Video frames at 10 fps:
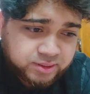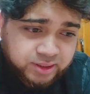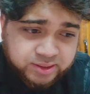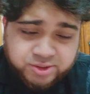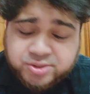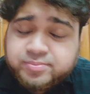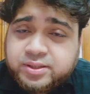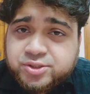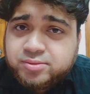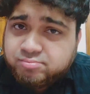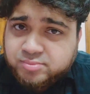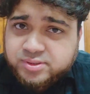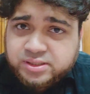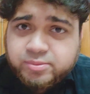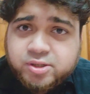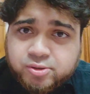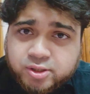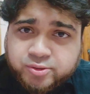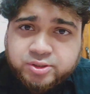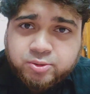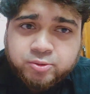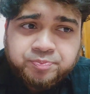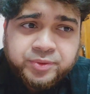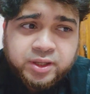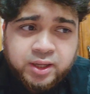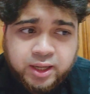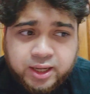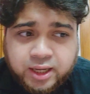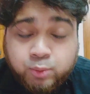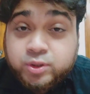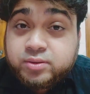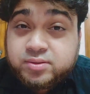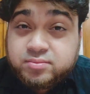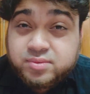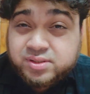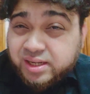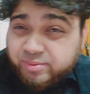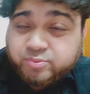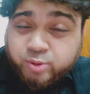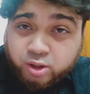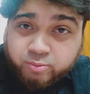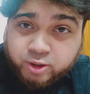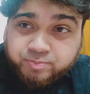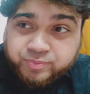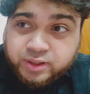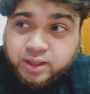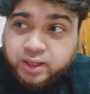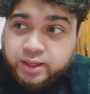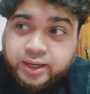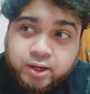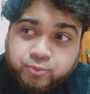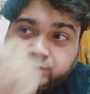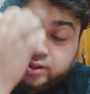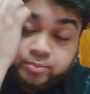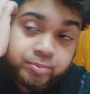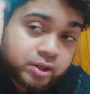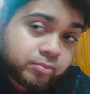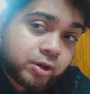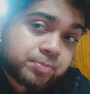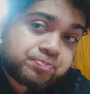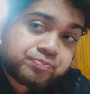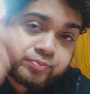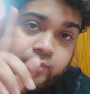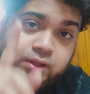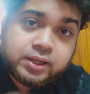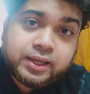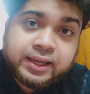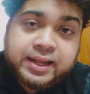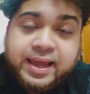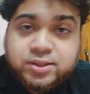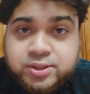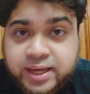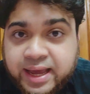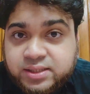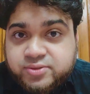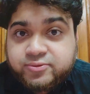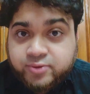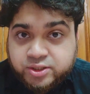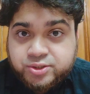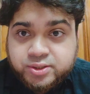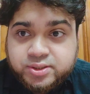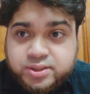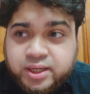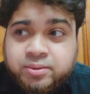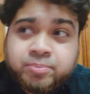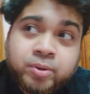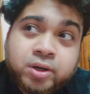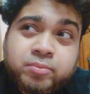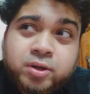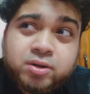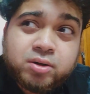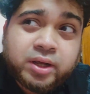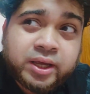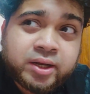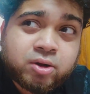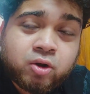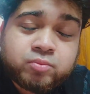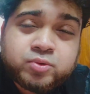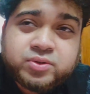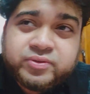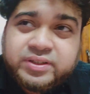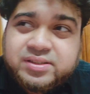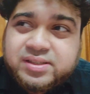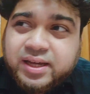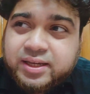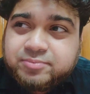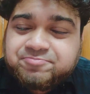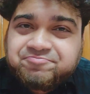as I just mentioned, similar to La Nuit de l'Homme, with slight bit of bergamot. Now, the bergamot, it actually adds freshness. The bergamot here almost feels like